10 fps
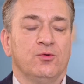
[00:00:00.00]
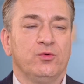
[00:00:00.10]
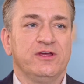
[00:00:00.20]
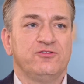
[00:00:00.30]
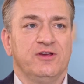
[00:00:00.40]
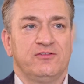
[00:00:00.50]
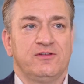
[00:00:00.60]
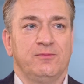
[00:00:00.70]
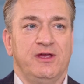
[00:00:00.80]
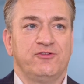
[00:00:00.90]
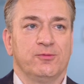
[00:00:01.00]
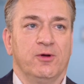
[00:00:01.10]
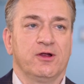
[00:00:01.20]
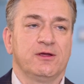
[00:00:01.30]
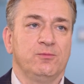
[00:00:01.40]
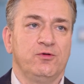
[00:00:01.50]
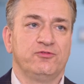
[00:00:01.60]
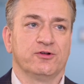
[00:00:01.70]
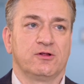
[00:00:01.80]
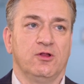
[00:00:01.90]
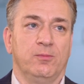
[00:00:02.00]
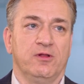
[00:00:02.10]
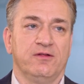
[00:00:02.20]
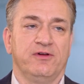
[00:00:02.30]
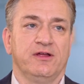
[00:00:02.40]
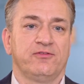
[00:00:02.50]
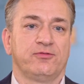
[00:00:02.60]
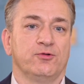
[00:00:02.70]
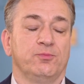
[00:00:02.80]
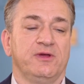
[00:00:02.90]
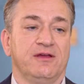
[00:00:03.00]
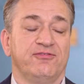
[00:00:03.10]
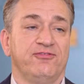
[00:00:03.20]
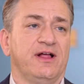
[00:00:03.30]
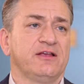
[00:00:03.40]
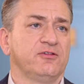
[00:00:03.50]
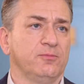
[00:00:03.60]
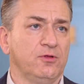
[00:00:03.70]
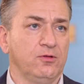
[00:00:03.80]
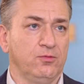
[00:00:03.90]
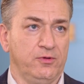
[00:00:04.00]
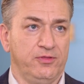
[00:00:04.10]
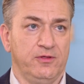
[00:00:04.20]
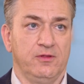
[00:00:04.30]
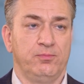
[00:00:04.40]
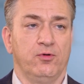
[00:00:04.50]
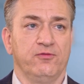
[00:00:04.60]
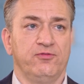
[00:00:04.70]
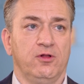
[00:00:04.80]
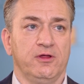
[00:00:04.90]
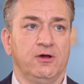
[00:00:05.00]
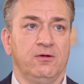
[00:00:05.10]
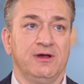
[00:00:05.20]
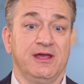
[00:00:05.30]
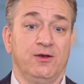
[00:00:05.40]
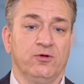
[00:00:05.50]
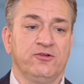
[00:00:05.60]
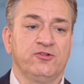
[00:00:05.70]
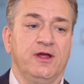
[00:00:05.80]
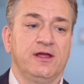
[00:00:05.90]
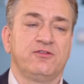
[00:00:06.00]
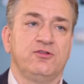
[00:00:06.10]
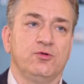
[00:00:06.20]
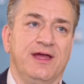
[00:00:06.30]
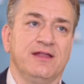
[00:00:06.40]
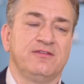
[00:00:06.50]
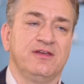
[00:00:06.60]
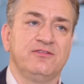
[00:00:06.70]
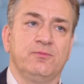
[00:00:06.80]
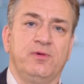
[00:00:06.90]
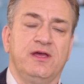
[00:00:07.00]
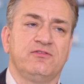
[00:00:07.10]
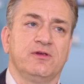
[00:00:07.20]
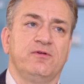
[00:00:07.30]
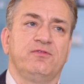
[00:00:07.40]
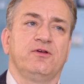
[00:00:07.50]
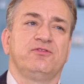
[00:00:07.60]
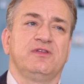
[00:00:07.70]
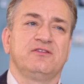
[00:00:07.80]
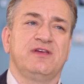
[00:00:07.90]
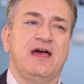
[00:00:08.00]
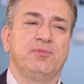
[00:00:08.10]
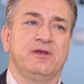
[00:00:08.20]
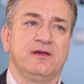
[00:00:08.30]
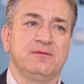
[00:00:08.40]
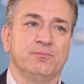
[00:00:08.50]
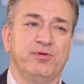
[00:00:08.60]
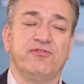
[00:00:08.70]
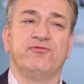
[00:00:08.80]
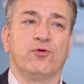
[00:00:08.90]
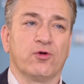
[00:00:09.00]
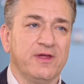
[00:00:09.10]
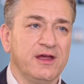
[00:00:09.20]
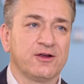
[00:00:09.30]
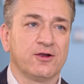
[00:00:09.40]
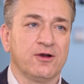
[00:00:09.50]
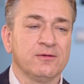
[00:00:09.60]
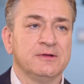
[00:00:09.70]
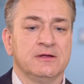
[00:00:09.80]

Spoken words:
We adjust to major market moves or global events through being flexible within the portfolio. Again, we're trying to anticipate some of those things happening before they occur.